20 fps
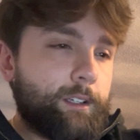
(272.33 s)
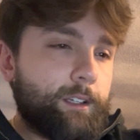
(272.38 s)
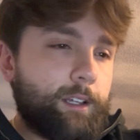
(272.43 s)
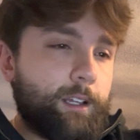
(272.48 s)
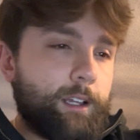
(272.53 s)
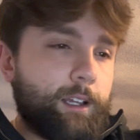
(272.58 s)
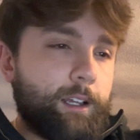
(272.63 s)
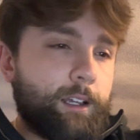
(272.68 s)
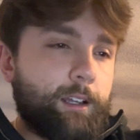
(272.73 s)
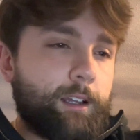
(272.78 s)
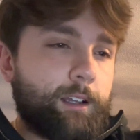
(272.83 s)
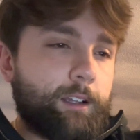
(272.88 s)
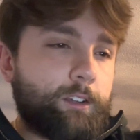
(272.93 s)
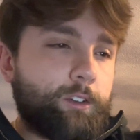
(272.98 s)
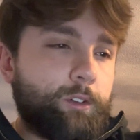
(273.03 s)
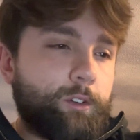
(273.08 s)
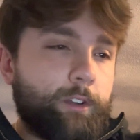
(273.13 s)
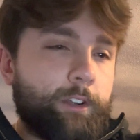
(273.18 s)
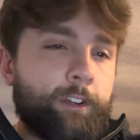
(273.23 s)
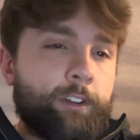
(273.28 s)

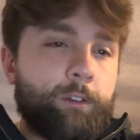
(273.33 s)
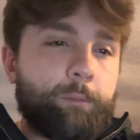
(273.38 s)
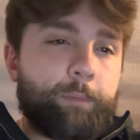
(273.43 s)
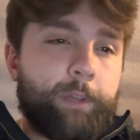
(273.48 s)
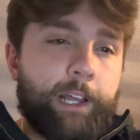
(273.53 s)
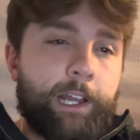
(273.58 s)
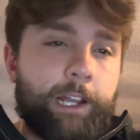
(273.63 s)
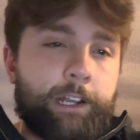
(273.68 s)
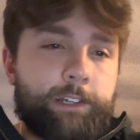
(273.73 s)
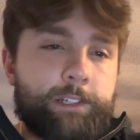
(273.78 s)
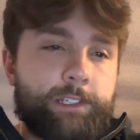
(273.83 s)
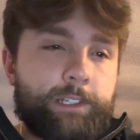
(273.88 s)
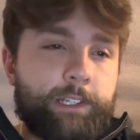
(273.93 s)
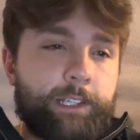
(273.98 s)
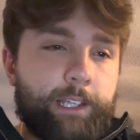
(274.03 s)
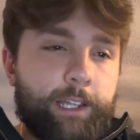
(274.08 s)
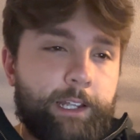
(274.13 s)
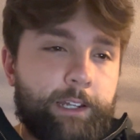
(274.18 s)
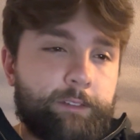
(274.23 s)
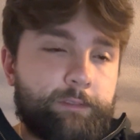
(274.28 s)
Cordero Patterson
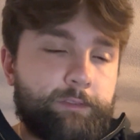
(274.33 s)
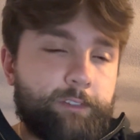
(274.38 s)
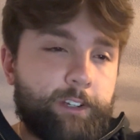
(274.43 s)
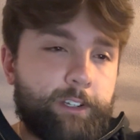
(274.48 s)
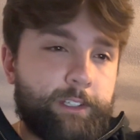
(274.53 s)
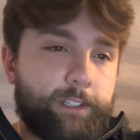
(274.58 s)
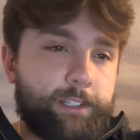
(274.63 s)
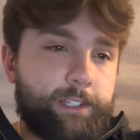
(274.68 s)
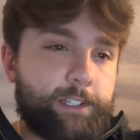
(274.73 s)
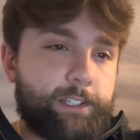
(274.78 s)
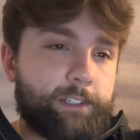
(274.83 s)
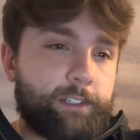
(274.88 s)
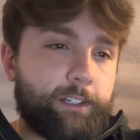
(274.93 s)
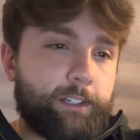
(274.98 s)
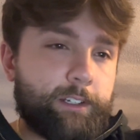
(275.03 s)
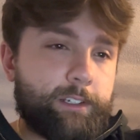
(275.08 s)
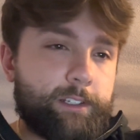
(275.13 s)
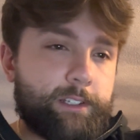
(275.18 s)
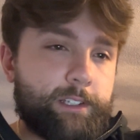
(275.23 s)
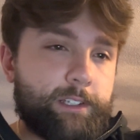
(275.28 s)
kind of fucking
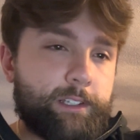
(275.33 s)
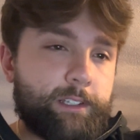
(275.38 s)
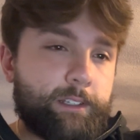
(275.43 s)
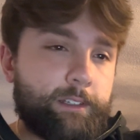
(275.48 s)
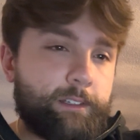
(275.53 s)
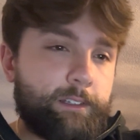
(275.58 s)
sucks.